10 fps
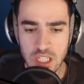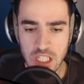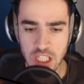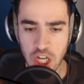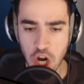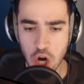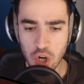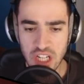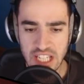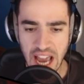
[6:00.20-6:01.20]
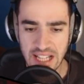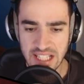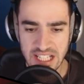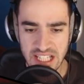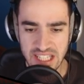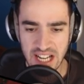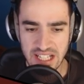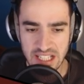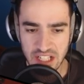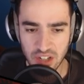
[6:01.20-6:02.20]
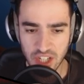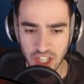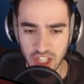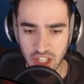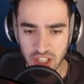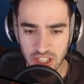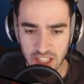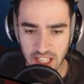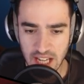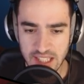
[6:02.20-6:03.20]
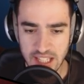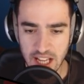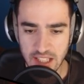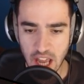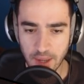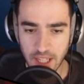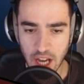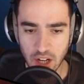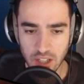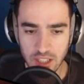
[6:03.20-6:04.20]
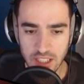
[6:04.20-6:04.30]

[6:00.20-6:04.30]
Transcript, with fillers: You! Get stunned. No, no, no, no, no. Get stunned. There we go.